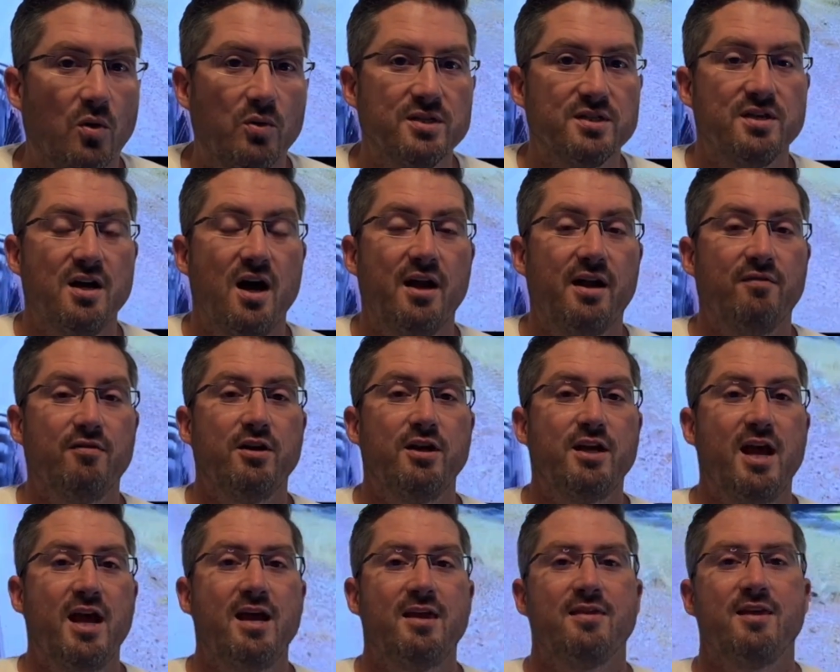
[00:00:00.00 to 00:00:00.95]
it's not every
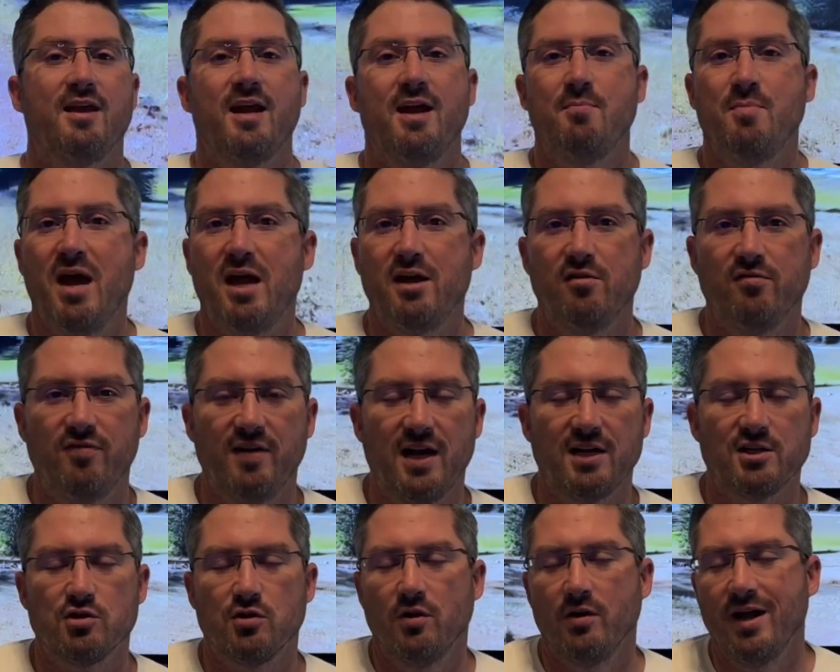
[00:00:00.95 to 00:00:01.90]
day that a
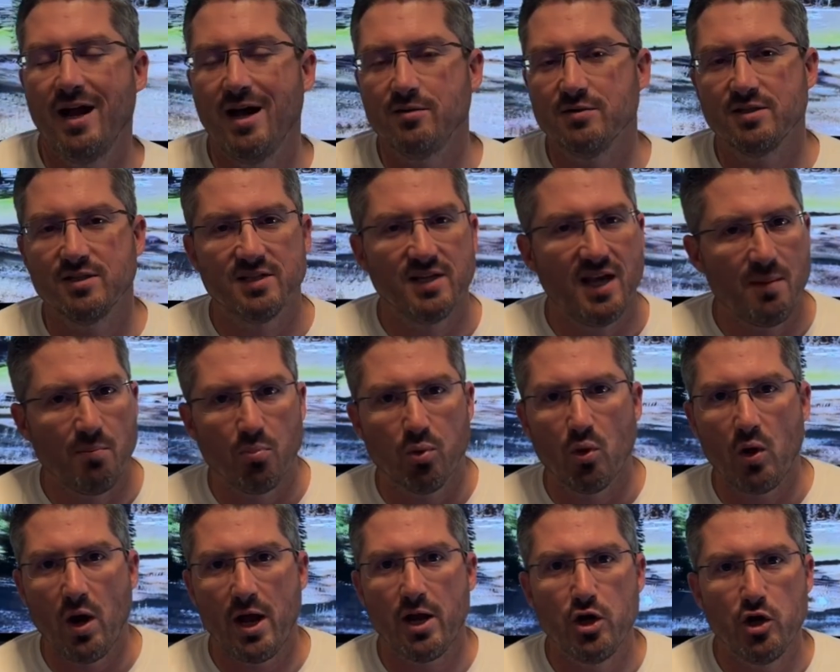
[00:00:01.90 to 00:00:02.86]
manufacturer announces a
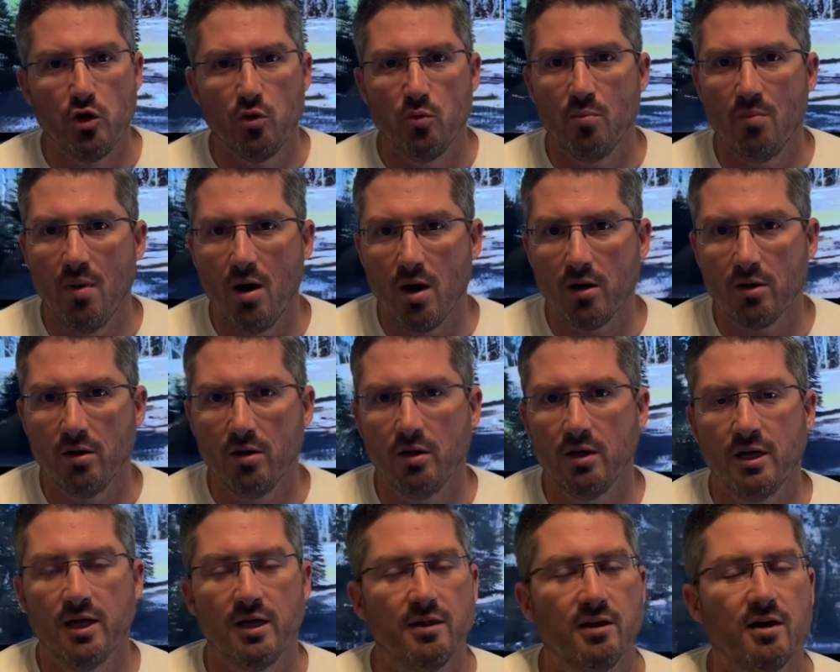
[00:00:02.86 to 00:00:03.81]
brand new model
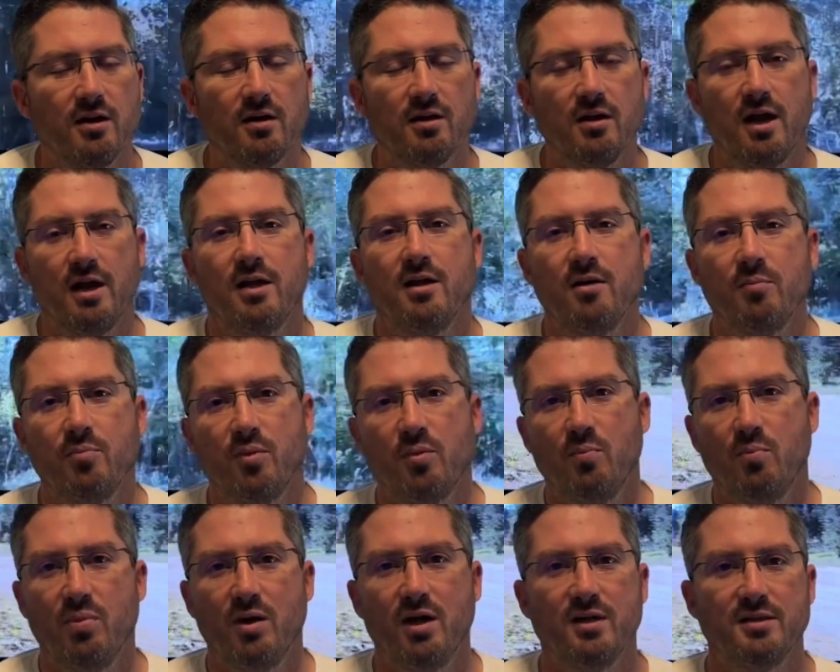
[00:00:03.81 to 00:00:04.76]
in their lineup,
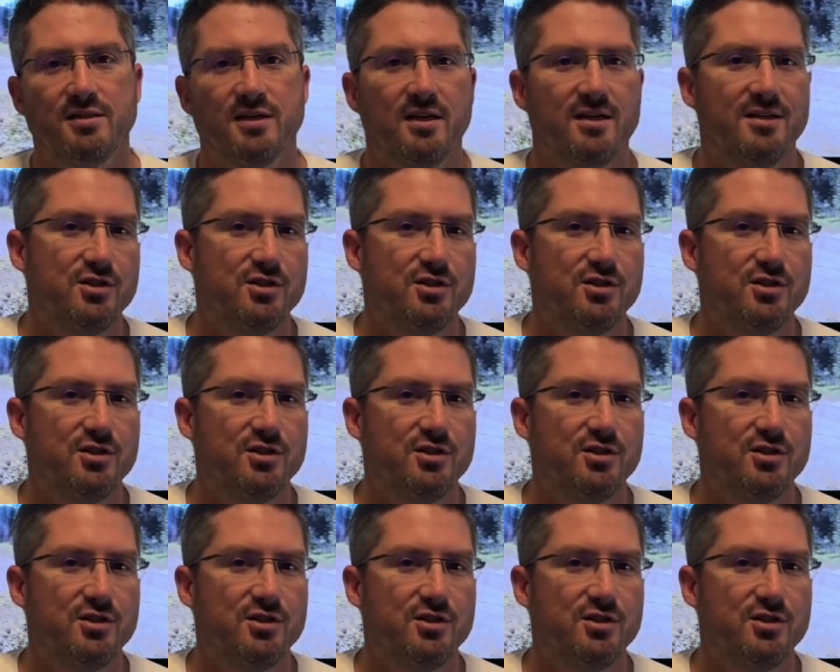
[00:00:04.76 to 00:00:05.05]
but